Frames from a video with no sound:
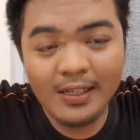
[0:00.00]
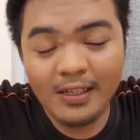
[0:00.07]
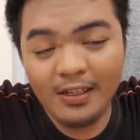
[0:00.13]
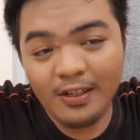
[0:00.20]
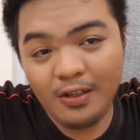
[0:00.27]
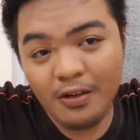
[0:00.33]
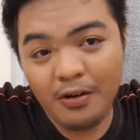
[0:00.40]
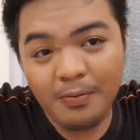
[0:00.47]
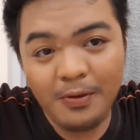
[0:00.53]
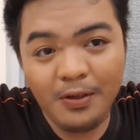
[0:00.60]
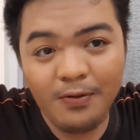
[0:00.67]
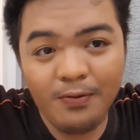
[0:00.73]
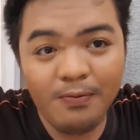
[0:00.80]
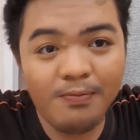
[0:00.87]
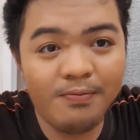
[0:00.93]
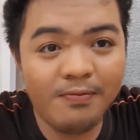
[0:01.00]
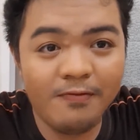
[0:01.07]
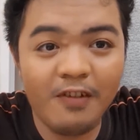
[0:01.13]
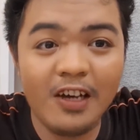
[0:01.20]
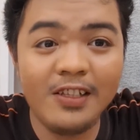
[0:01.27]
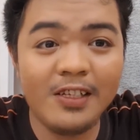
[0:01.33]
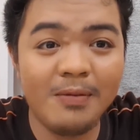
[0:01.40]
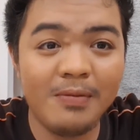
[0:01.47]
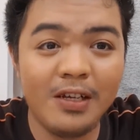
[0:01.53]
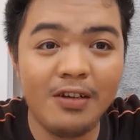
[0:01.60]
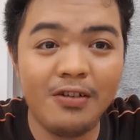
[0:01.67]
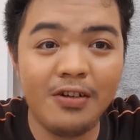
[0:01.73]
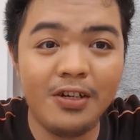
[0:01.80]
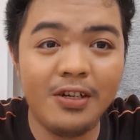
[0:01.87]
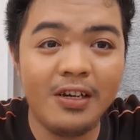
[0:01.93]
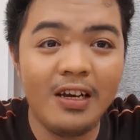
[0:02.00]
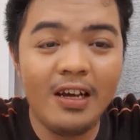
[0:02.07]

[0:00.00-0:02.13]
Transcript: I just hope you find something good.